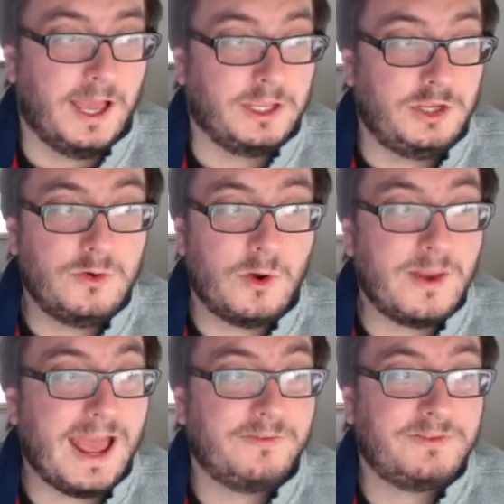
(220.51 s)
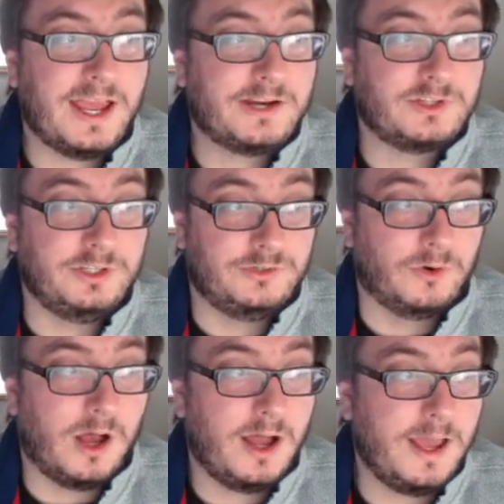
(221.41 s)
You don't have to actually
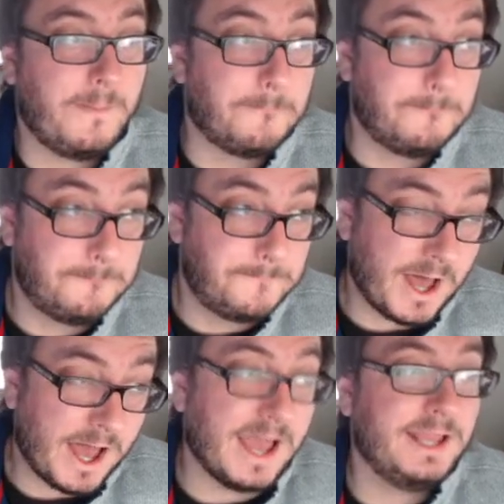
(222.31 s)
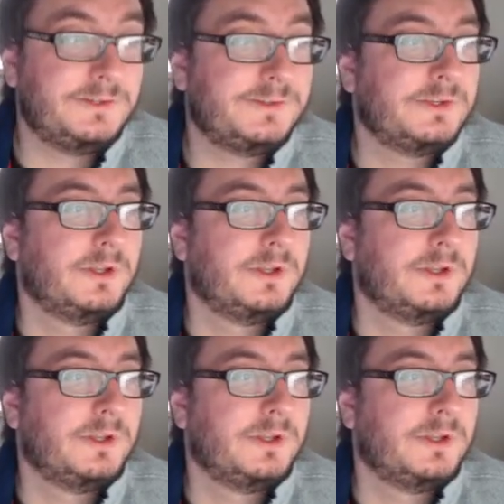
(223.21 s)
draw it, but